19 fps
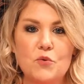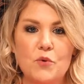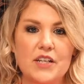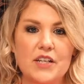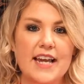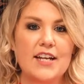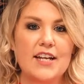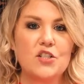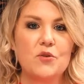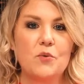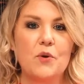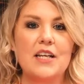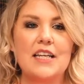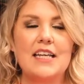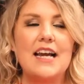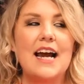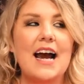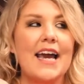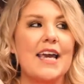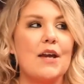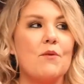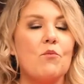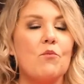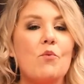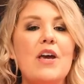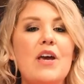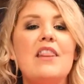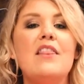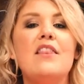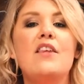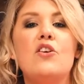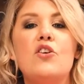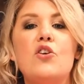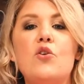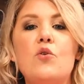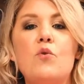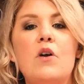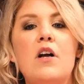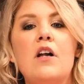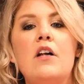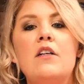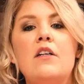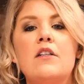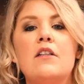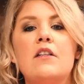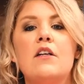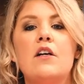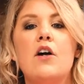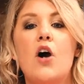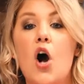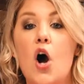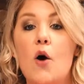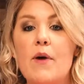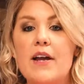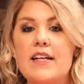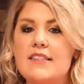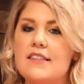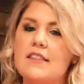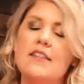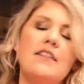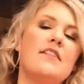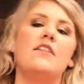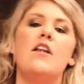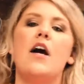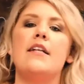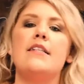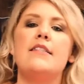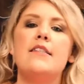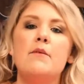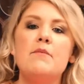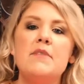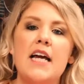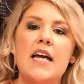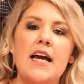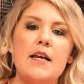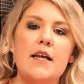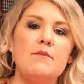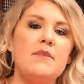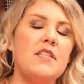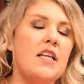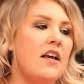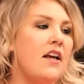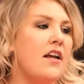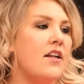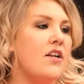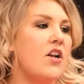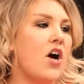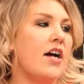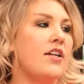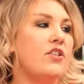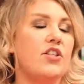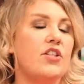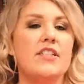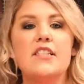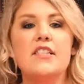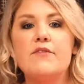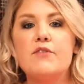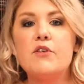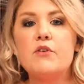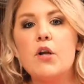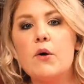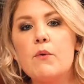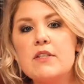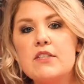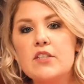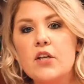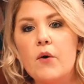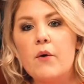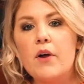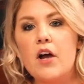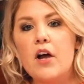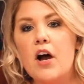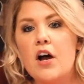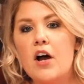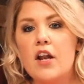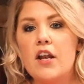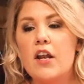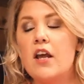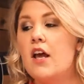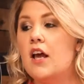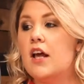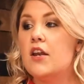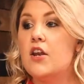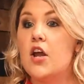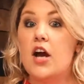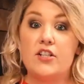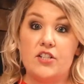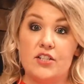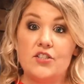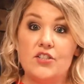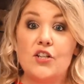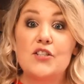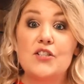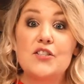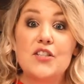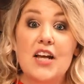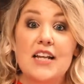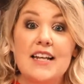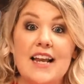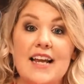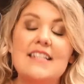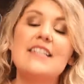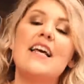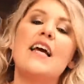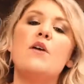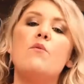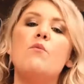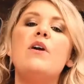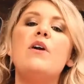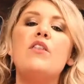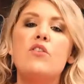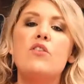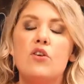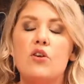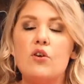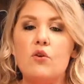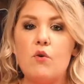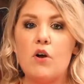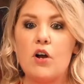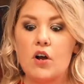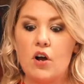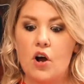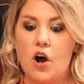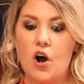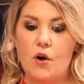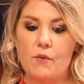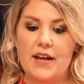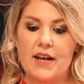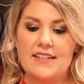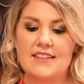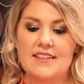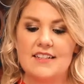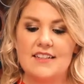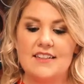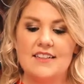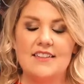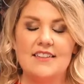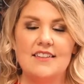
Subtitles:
28:20. I am with you always. Not sometimes, not just if you know what's going on, not just on Sundays. I am with you always.